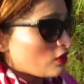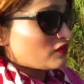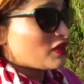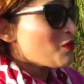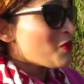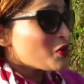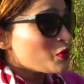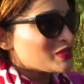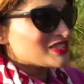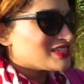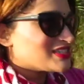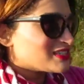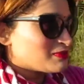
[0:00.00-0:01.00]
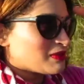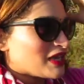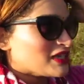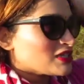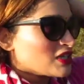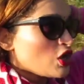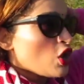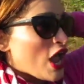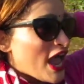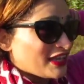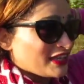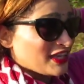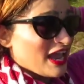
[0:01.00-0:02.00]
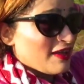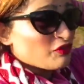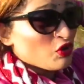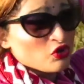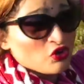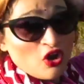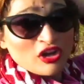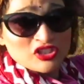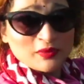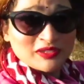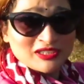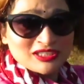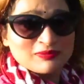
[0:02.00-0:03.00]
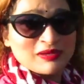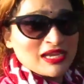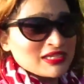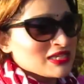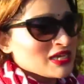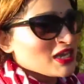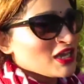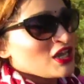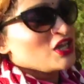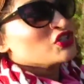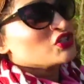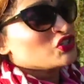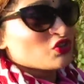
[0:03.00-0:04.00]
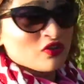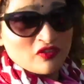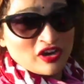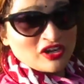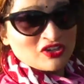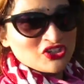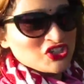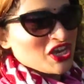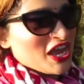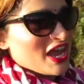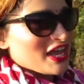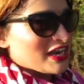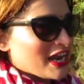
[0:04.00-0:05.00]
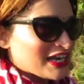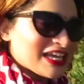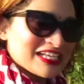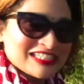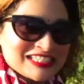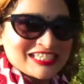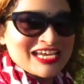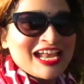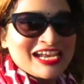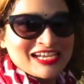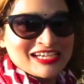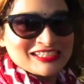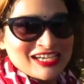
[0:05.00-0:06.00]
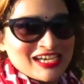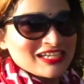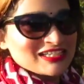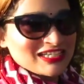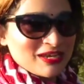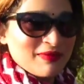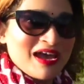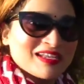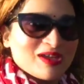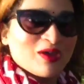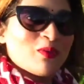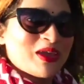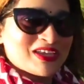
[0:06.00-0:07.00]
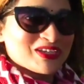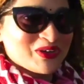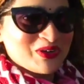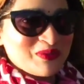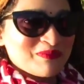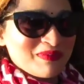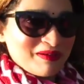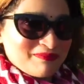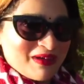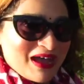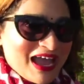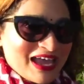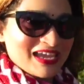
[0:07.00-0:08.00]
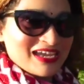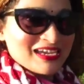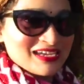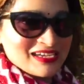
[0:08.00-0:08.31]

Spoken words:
if they want to visit this place and they have no knowledge about this place. So don't forget to share and yes, see you later in some other video. Bye-bye.